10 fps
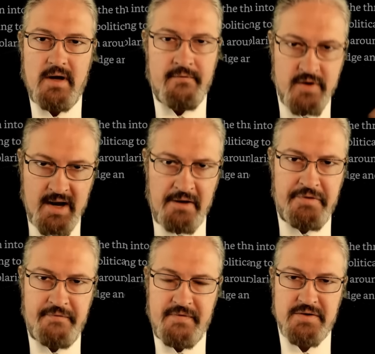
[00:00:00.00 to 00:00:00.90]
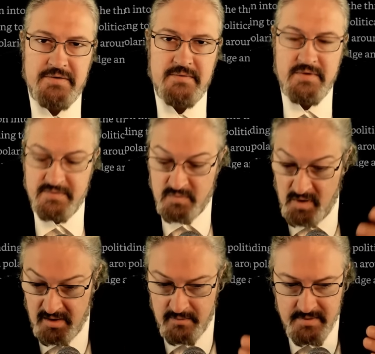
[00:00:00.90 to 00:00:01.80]
of your health officials, which was
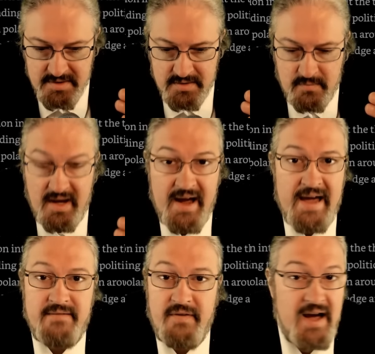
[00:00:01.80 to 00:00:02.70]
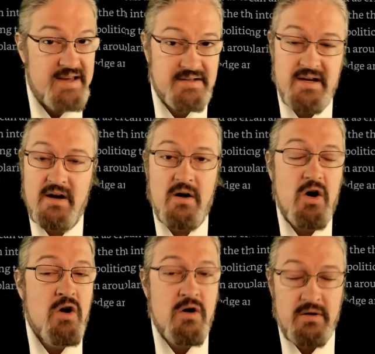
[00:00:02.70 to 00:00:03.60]
one of the reasons why I advised
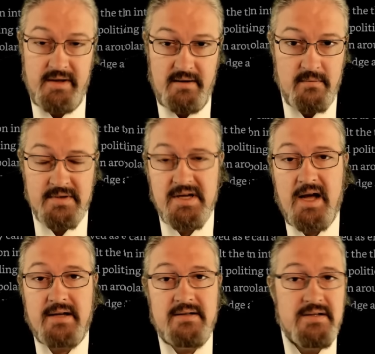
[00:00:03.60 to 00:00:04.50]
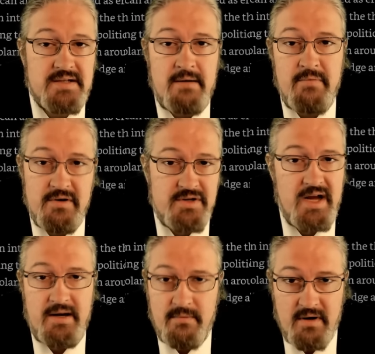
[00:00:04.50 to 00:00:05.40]
early. We're talking December,
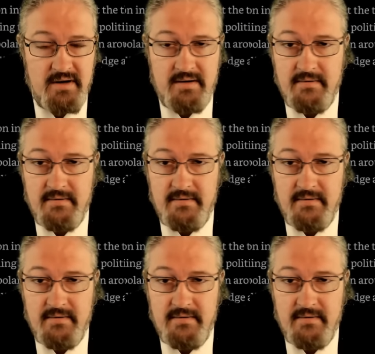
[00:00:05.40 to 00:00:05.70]
January,